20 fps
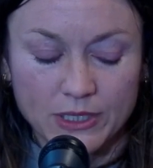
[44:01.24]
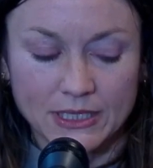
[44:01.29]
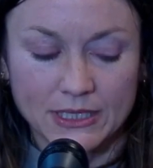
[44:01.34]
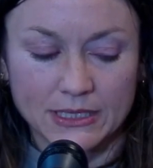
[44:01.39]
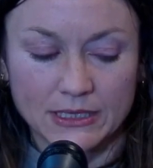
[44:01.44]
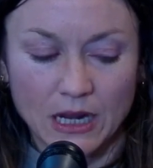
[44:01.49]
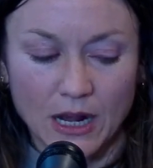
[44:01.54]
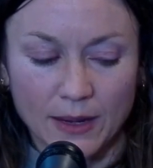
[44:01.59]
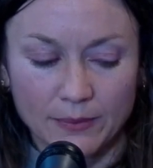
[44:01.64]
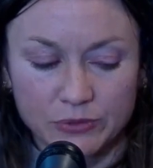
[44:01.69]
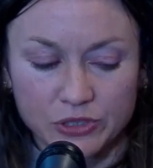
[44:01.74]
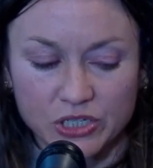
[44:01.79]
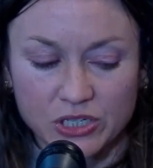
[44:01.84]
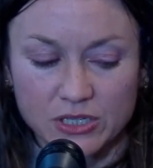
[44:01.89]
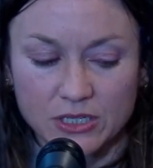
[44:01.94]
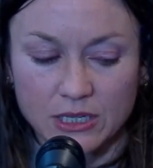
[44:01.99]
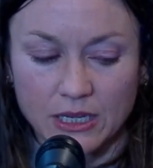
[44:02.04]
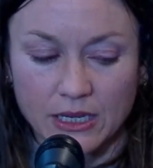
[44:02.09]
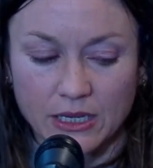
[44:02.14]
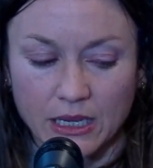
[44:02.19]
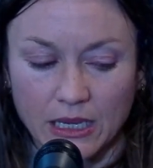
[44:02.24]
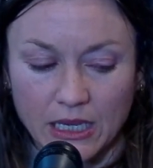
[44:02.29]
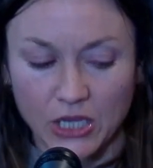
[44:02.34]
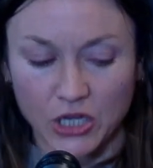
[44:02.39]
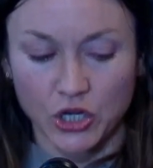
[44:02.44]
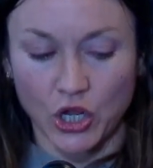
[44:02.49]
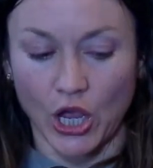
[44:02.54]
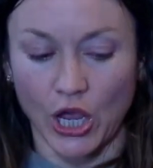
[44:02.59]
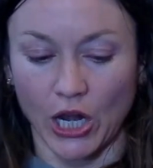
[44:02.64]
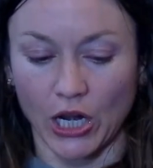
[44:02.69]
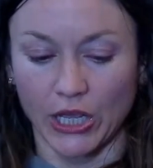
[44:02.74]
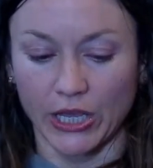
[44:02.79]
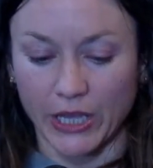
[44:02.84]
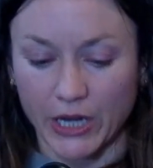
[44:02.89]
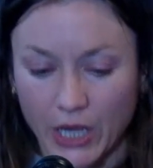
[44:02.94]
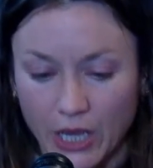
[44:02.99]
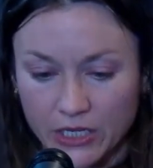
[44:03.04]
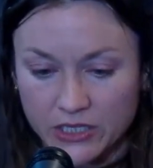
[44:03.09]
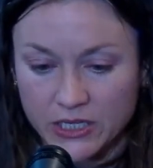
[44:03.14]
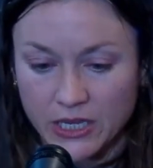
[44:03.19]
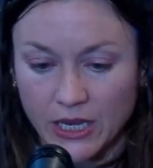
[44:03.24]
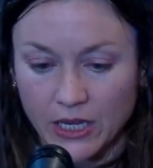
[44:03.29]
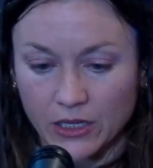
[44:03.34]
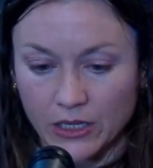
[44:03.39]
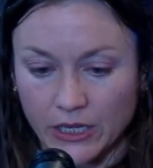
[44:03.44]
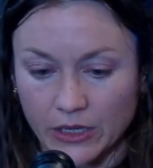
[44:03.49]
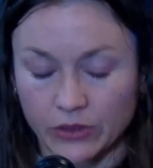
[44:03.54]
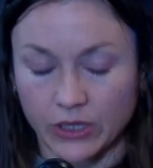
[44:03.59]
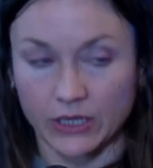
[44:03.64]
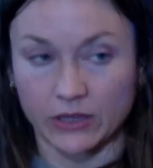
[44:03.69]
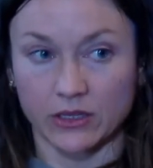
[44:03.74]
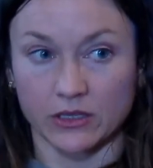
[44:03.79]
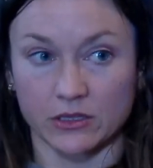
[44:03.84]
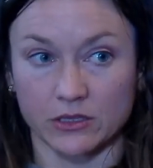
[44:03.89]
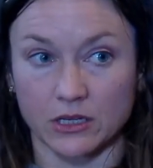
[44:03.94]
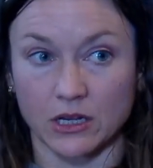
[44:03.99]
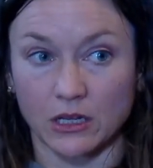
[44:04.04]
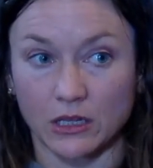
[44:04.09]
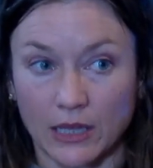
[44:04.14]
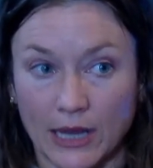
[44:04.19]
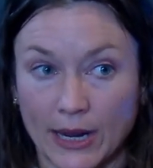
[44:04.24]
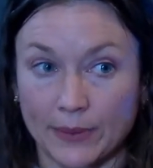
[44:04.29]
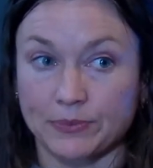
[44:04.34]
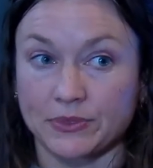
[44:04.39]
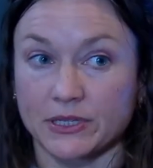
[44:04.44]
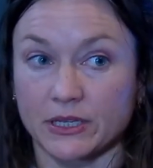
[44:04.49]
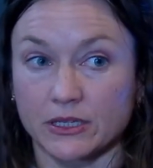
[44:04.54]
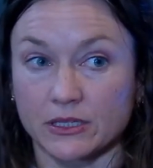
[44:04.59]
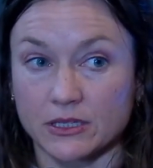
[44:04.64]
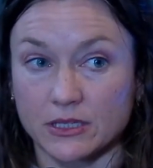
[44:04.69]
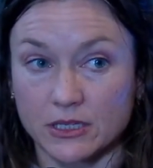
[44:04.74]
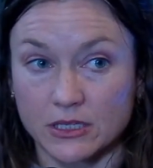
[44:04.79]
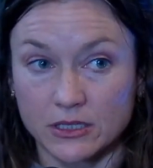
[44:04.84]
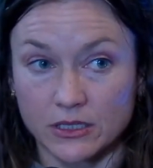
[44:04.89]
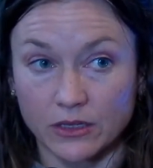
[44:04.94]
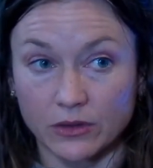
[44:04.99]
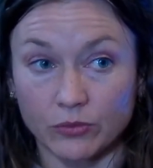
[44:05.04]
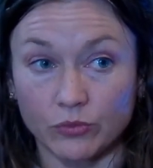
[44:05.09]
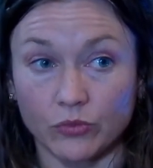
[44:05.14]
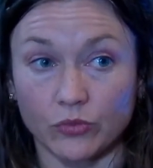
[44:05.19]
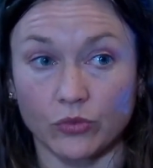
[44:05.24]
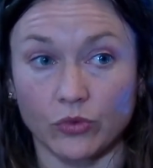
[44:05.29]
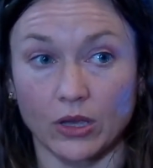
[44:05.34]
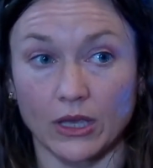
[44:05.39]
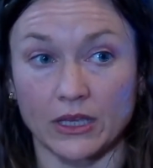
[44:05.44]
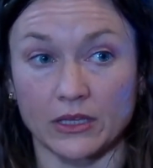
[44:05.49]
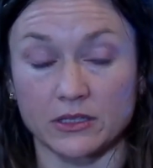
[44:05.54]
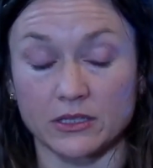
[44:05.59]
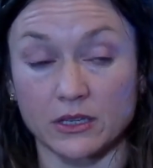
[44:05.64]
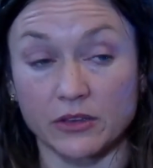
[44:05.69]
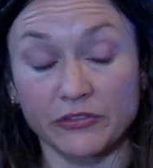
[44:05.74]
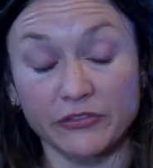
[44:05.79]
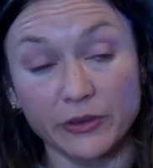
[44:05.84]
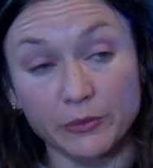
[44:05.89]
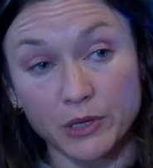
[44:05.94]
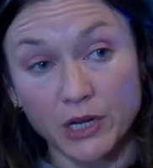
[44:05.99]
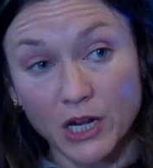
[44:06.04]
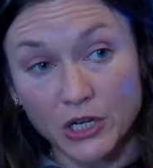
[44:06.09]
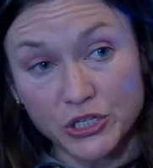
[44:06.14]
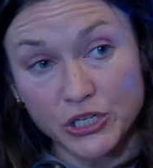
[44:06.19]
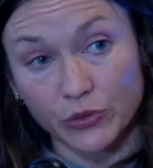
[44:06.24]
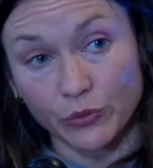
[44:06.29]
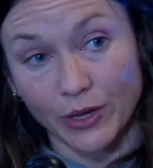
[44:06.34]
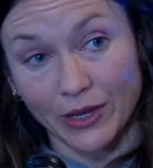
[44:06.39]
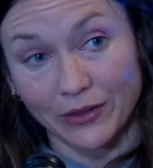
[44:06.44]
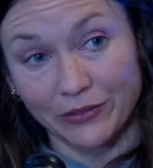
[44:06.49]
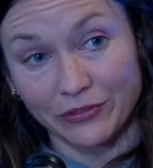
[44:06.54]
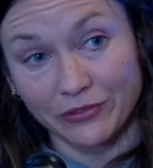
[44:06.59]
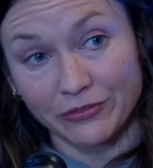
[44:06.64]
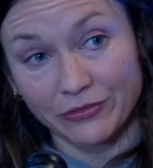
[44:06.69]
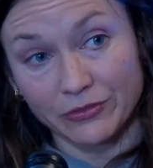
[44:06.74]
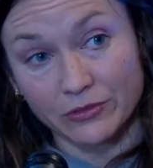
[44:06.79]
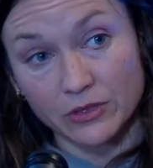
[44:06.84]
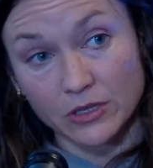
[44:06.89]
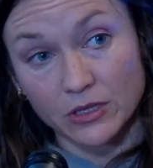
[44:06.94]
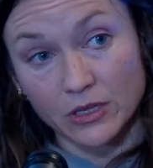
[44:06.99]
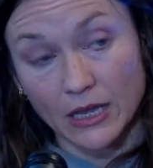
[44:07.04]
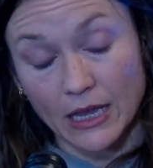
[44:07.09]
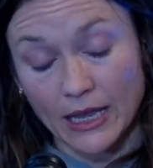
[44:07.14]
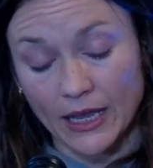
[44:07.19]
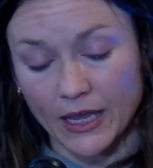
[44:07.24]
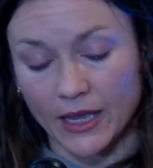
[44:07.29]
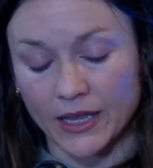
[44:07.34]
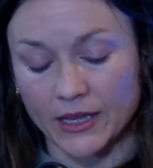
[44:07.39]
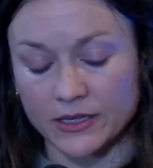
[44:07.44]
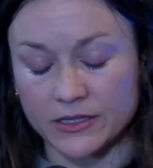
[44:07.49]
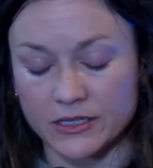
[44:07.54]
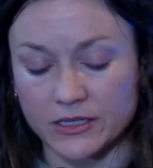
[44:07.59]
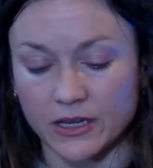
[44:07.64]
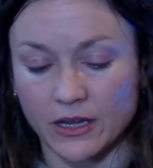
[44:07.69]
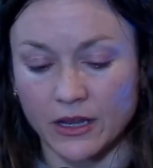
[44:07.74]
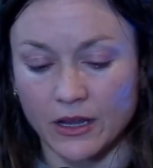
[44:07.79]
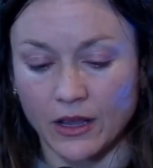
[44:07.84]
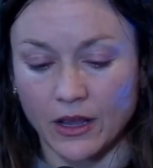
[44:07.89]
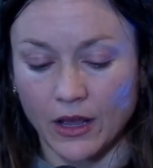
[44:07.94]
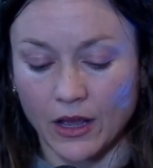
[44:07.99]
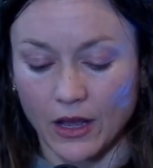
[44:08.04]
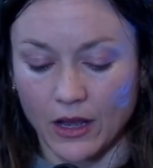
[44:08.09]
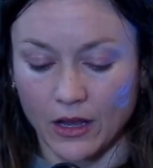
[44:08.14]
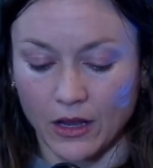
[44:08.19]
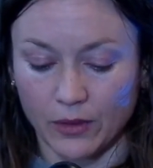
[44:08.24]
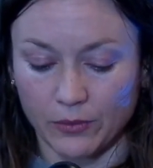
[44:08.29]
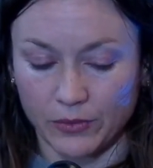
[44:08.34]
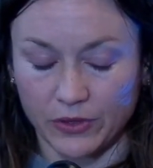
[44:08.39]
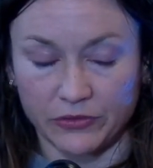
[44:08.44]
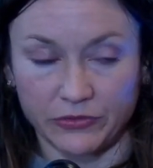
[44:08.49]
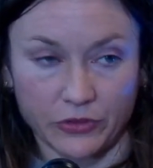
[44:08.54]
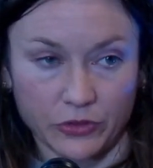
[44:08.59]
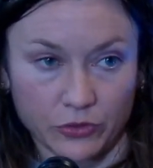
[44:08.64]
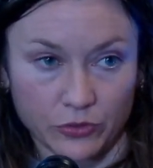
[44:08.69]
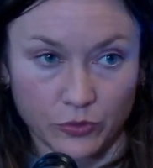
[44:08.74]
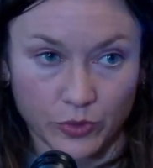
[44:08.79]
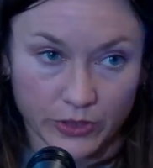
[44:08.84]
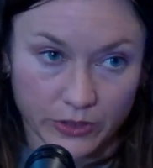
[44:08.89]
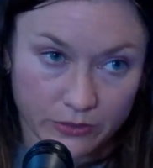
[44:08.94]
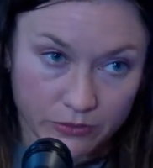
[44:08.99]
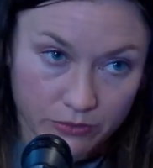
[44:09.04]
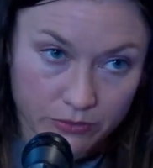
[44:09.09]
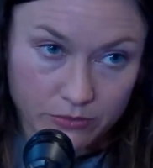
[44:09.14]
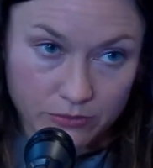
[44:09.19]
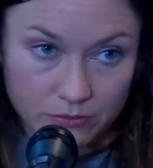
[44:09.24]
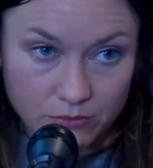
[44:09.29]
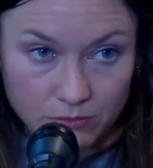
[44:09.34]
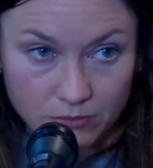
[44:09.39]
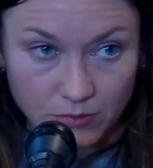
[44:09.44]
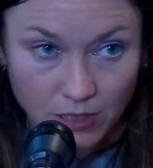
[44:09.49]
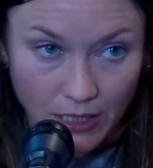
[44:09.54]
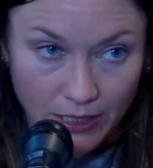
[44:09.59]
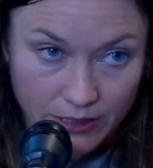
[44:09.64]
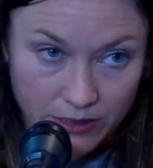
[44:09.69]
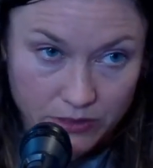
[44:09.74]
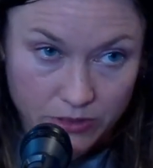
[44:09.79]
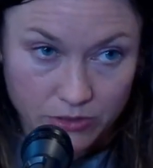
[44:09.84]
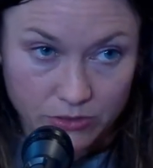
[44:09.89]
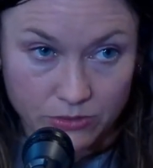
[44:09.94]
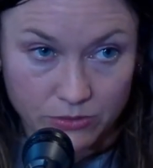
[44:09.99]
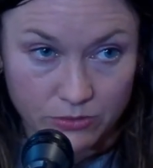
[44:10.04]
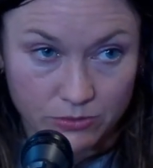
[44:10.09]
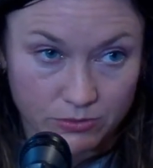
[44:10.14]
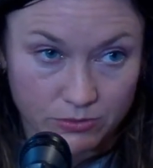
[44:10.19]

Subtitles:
stop just like inhaling and exhaling like this collapsing system. It's a Fibonacci wave. And if you would like to...